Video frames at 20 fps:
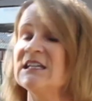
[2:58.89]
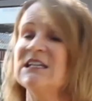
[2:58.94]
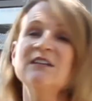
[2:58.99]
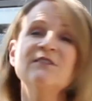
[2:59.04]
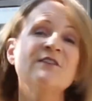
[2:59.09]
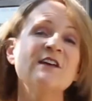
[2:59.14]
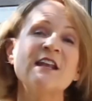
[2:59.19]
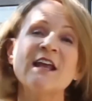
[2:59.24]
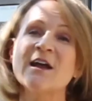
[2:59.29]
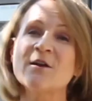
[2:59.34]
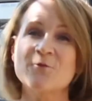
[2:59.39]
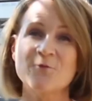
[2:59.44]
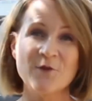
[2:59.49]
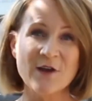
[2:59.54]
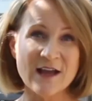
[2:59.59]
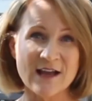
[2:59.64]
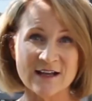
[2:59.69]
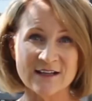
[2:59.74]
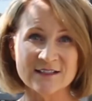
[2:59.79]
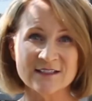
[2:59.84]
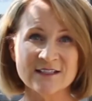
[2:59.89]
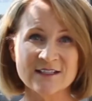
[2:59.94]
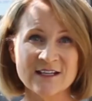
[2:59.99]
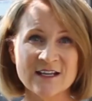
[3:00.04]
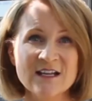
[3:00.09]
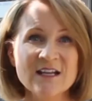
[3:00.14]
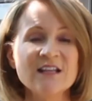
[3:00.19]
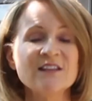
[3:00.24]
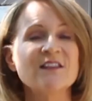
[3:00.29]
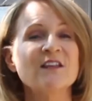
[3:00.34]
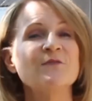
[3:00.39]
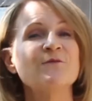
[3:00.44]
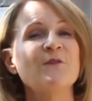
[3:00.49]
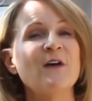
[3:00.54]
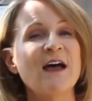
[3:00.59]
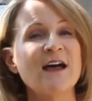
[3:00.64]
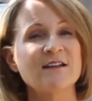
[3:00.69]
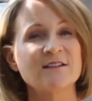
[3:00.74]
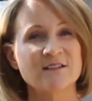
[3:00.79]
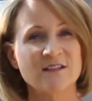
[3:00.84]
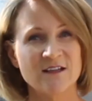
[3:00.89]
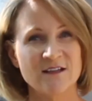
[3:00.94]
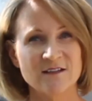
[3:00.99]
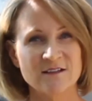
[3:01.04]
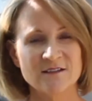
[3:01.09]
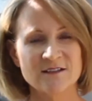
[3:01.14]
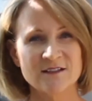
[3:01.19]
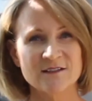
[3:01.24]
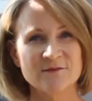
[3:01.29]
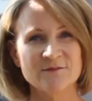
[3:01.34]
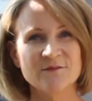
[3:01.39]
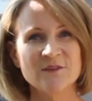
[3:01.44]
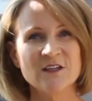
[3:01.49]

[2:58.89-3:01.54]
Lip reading: even at rest, than fat does.